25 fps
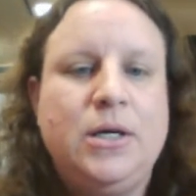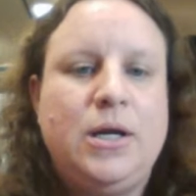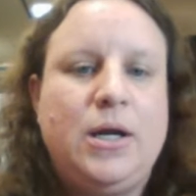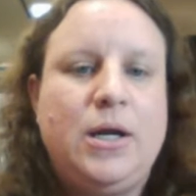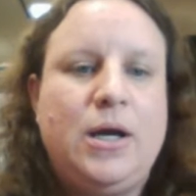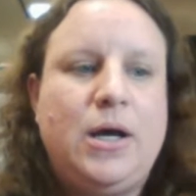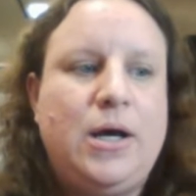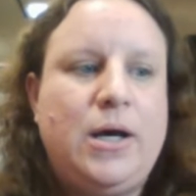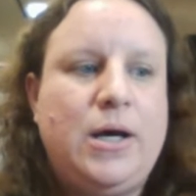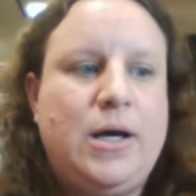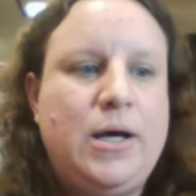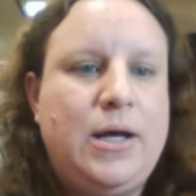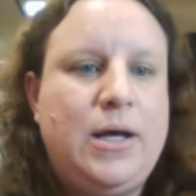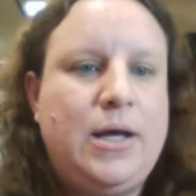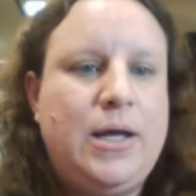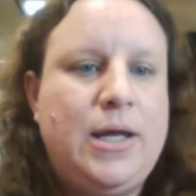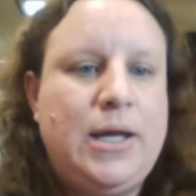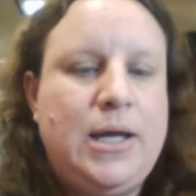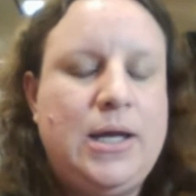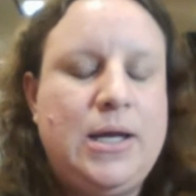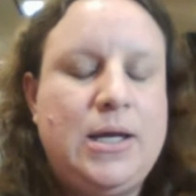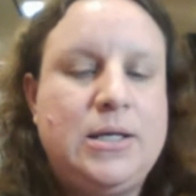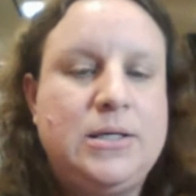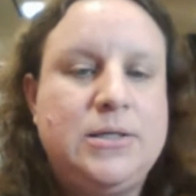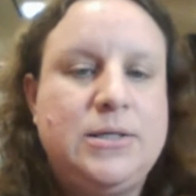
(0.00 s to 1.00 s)

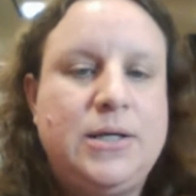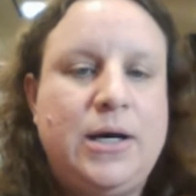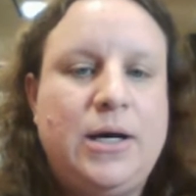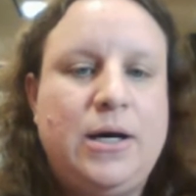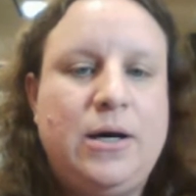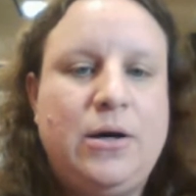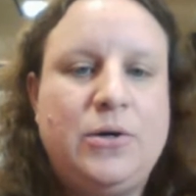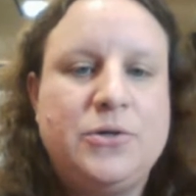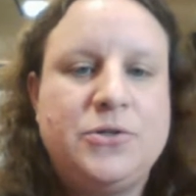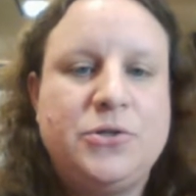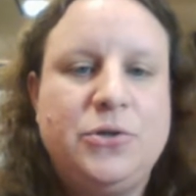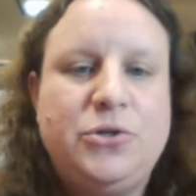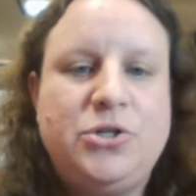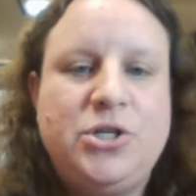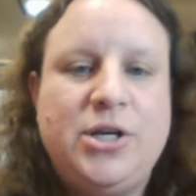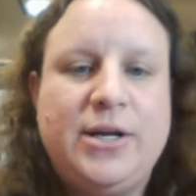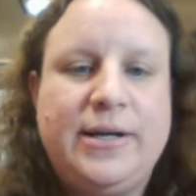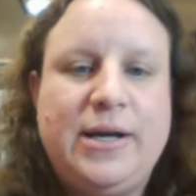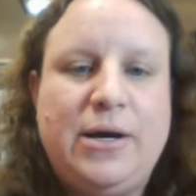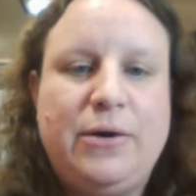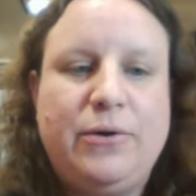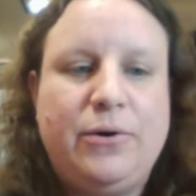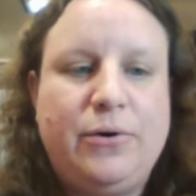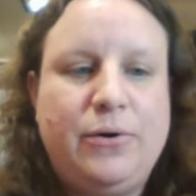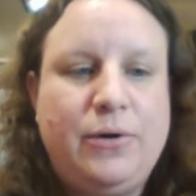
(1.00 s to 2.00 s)
And also check
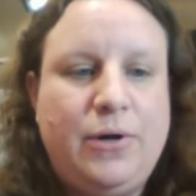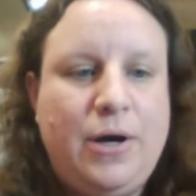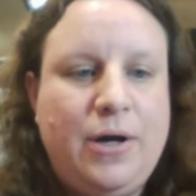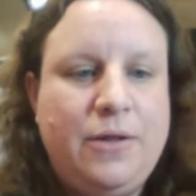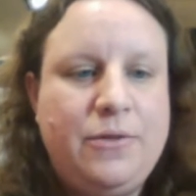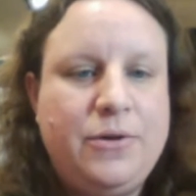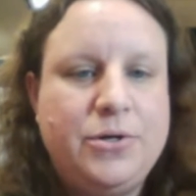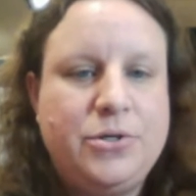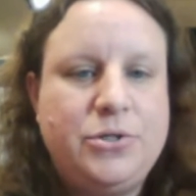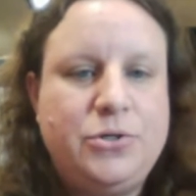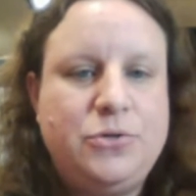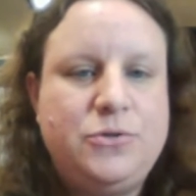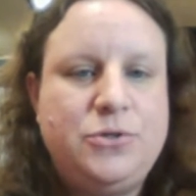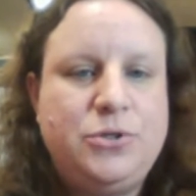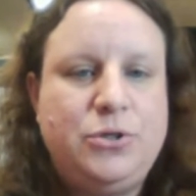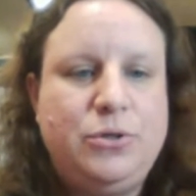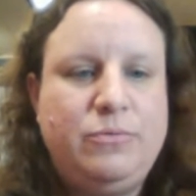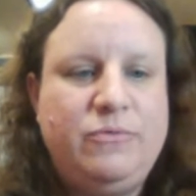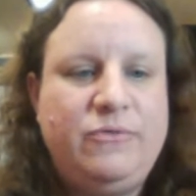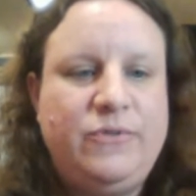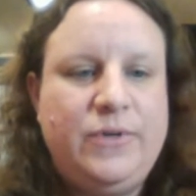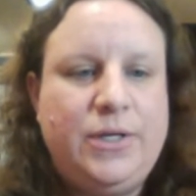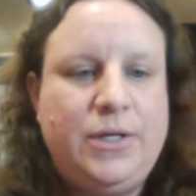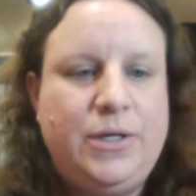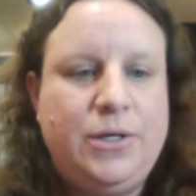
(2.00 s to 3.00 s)
out our other YouTube
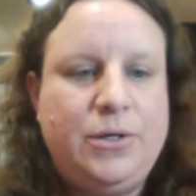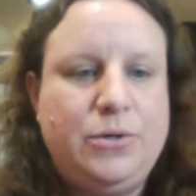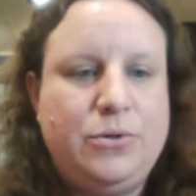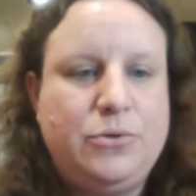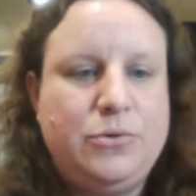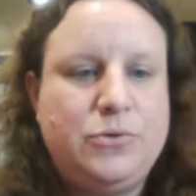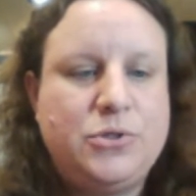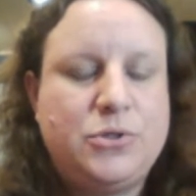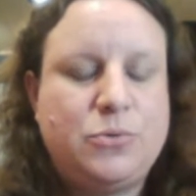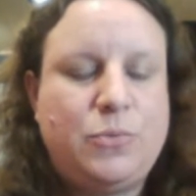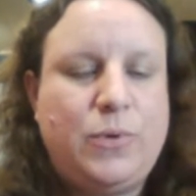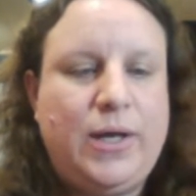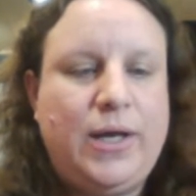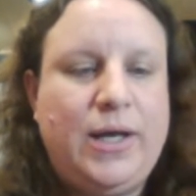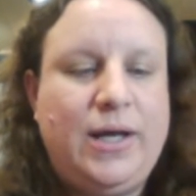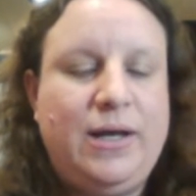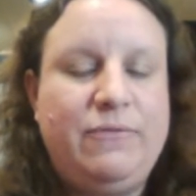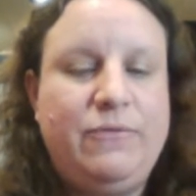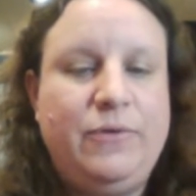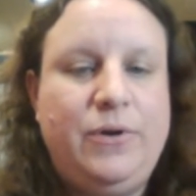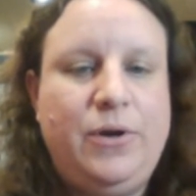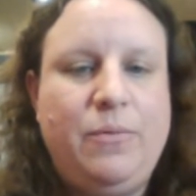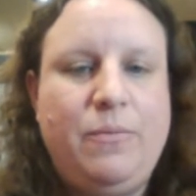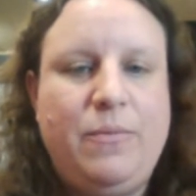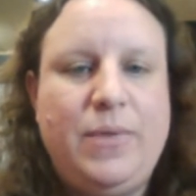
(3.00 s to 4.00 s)
videos. We have
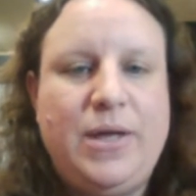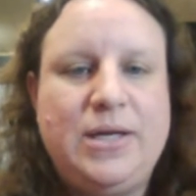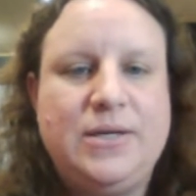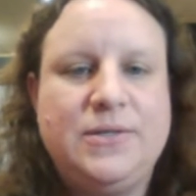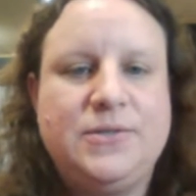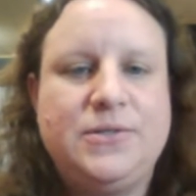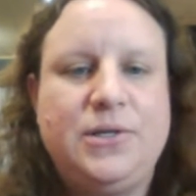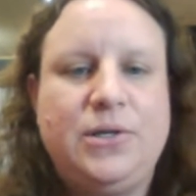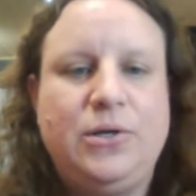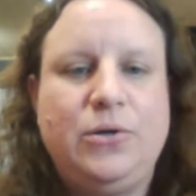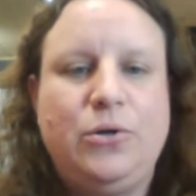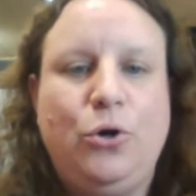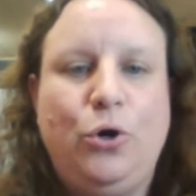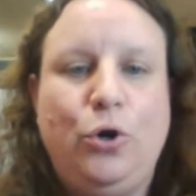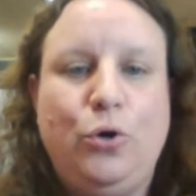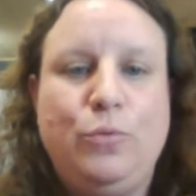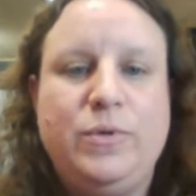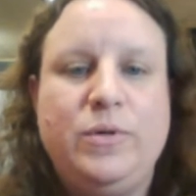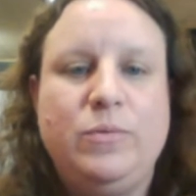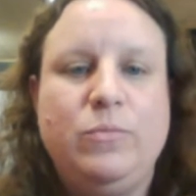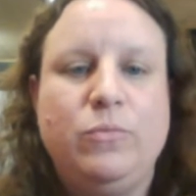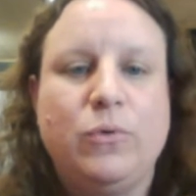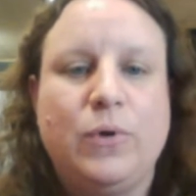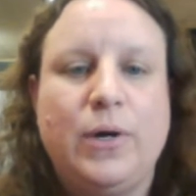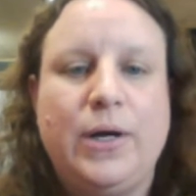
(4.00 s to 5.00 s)
an amazing Kobe
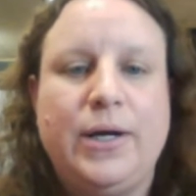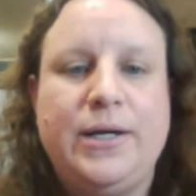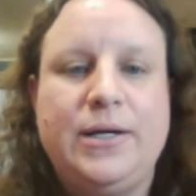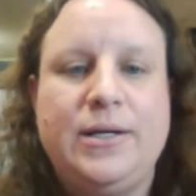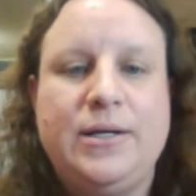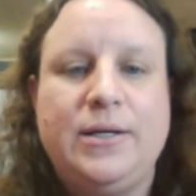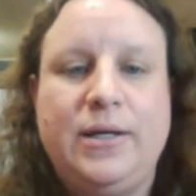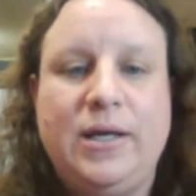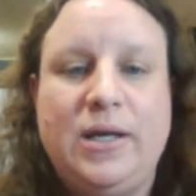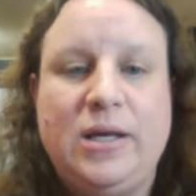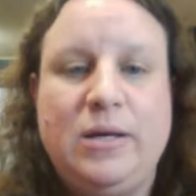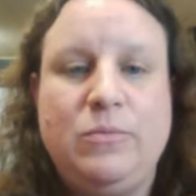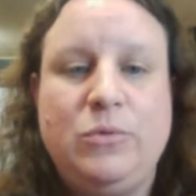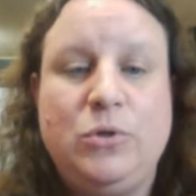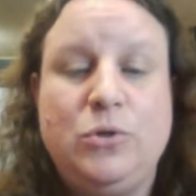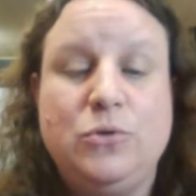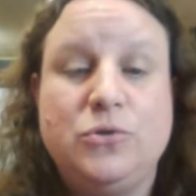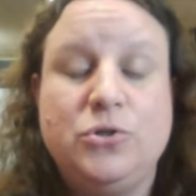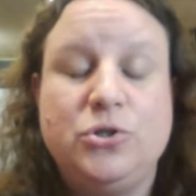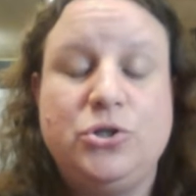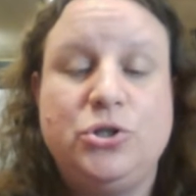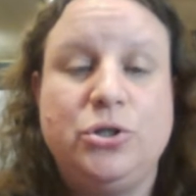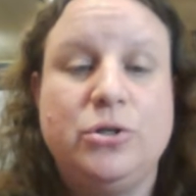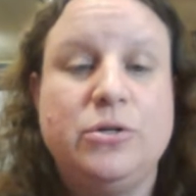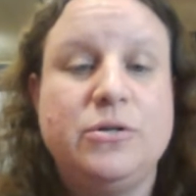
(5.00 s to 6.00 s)
Bryant game used
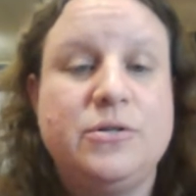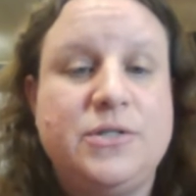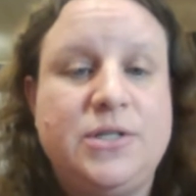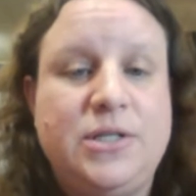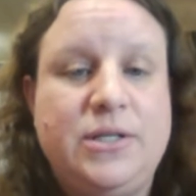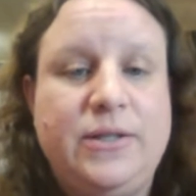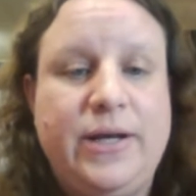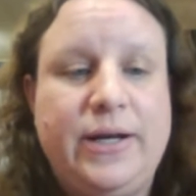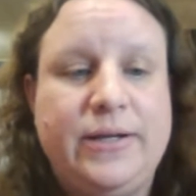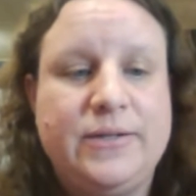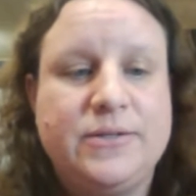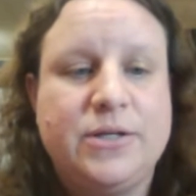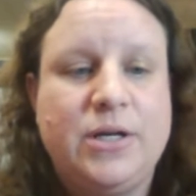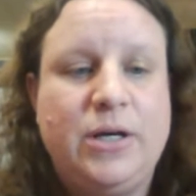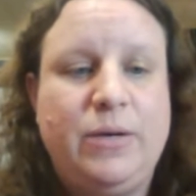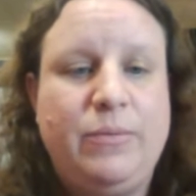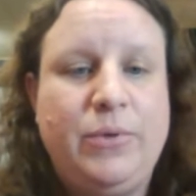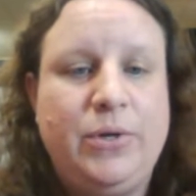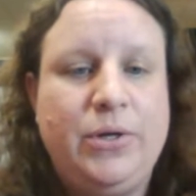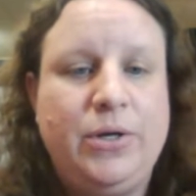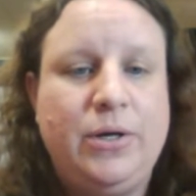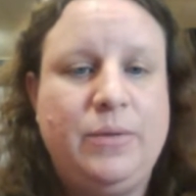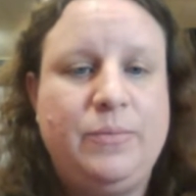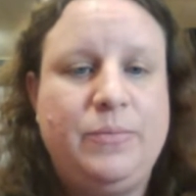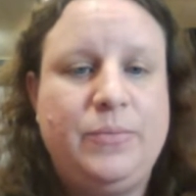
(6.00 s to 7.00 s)
jersey that's coming
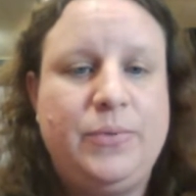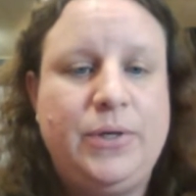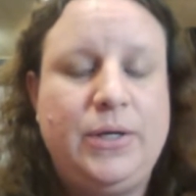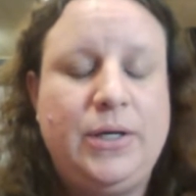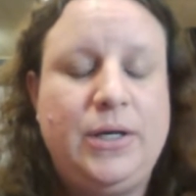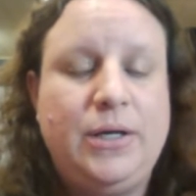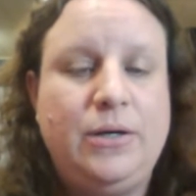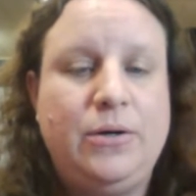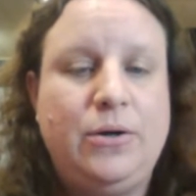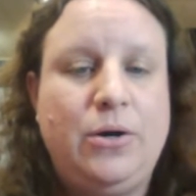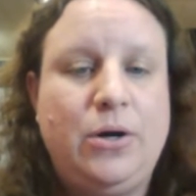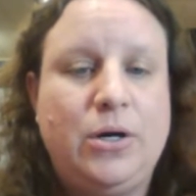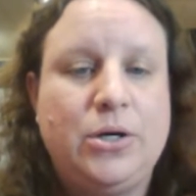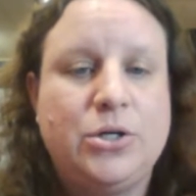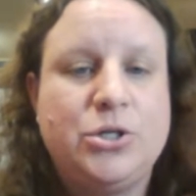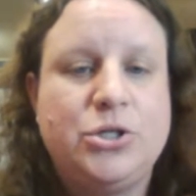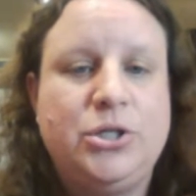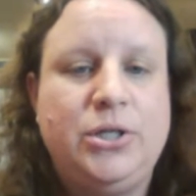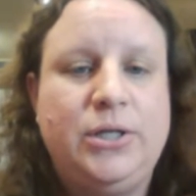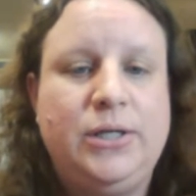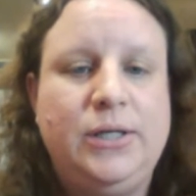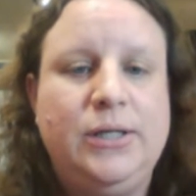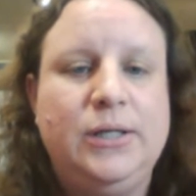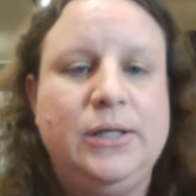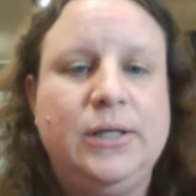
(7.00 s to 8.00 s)
up in
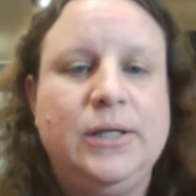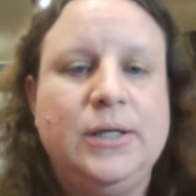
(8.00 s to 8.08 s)
auction,